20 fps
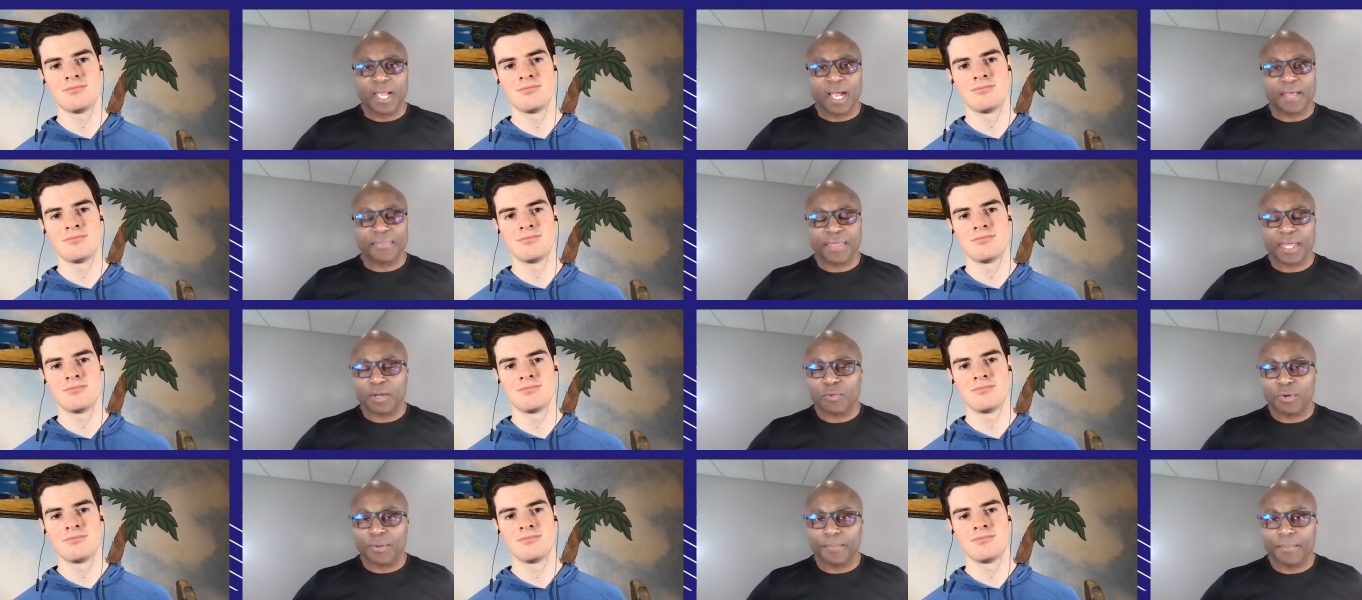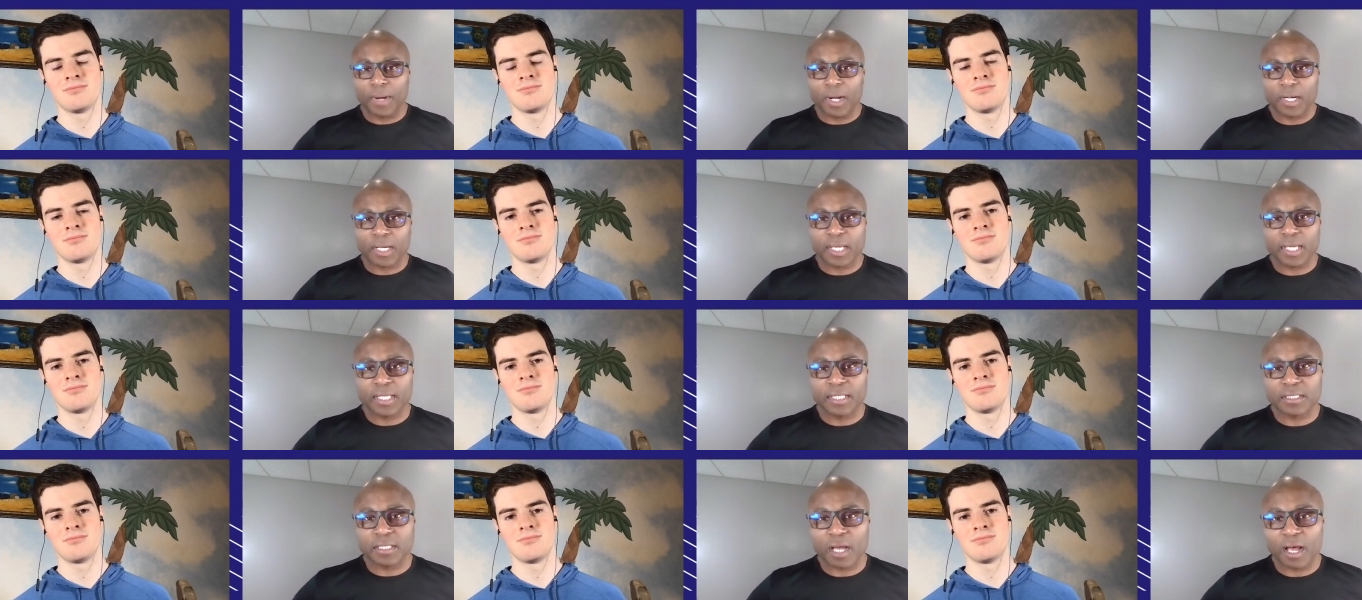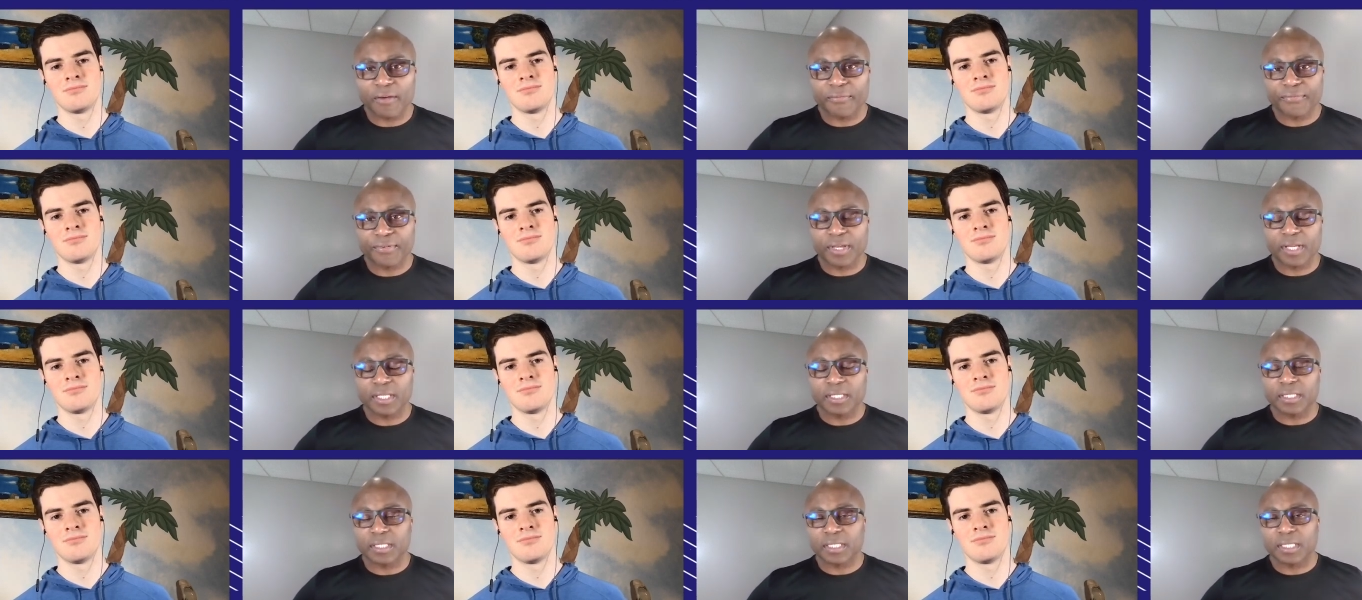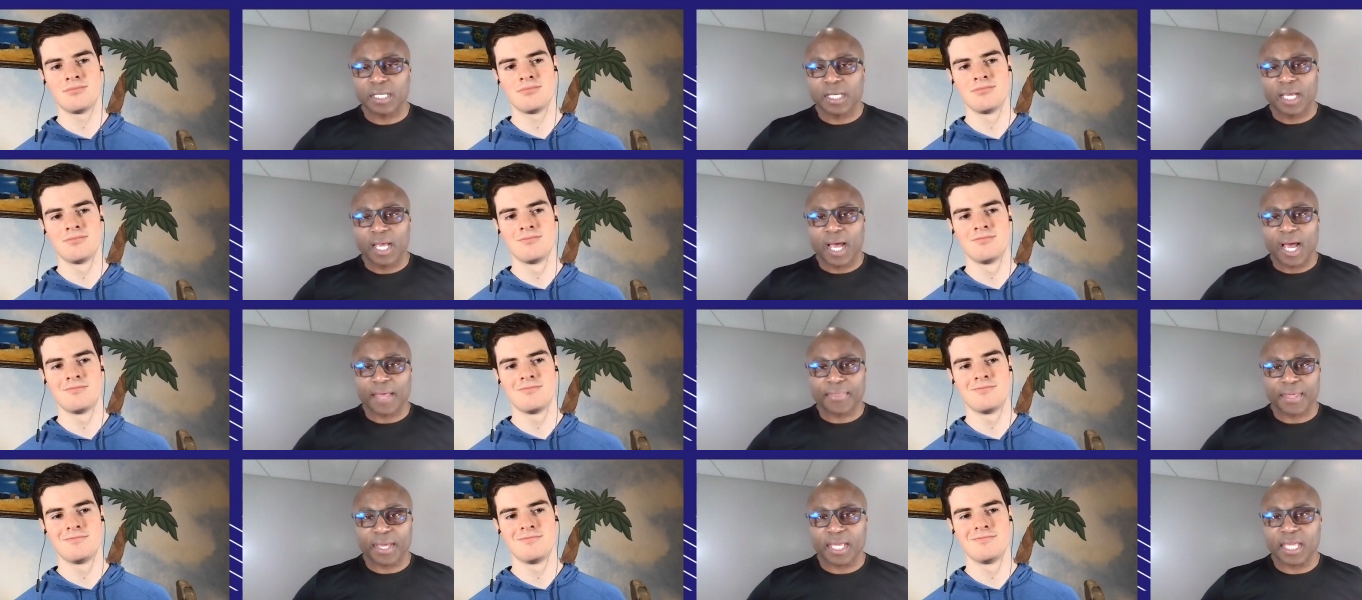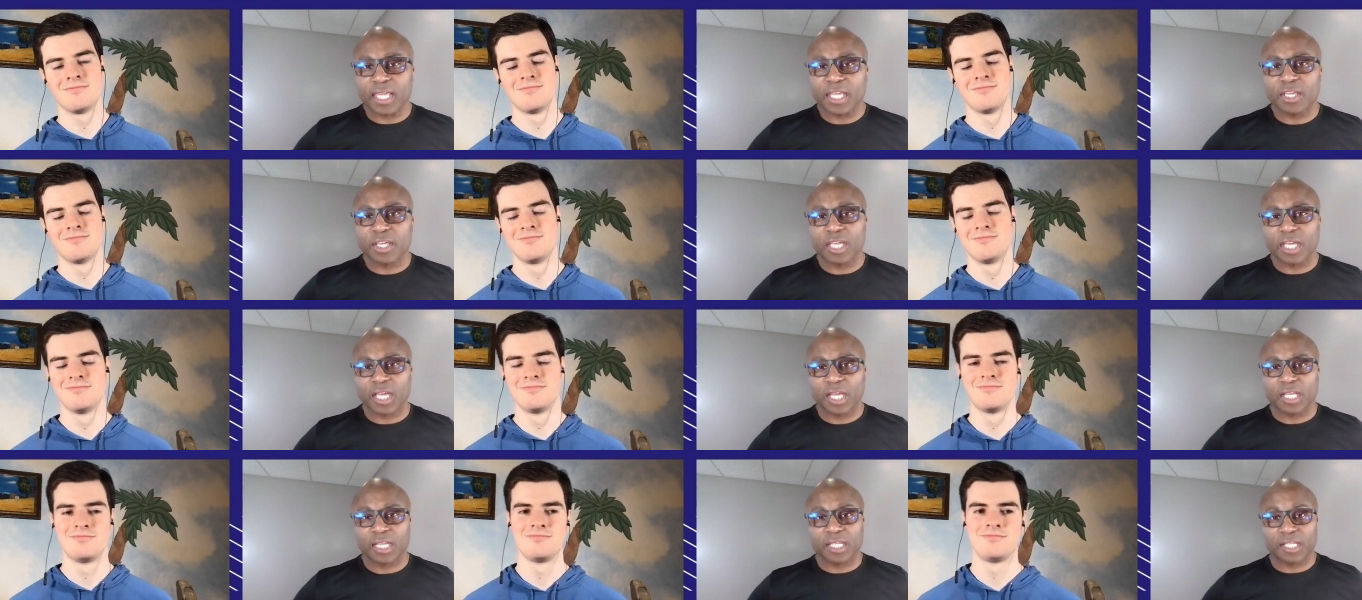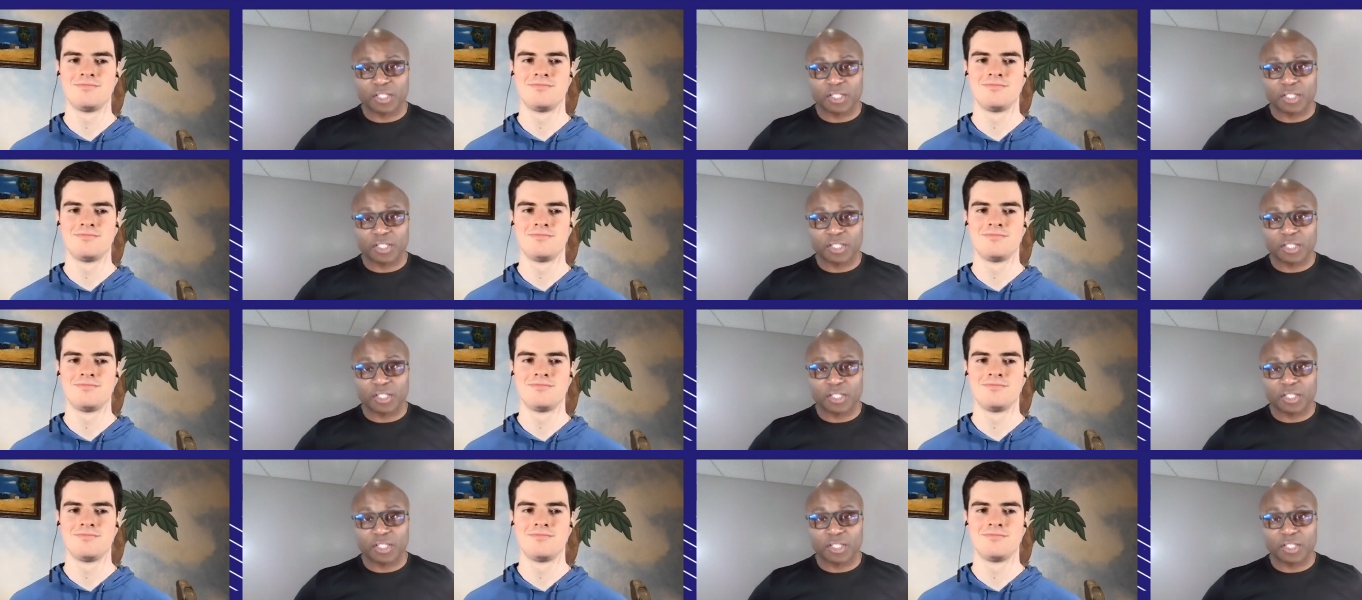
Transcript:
Speaker 1: I think with Munkin's offense, I think he can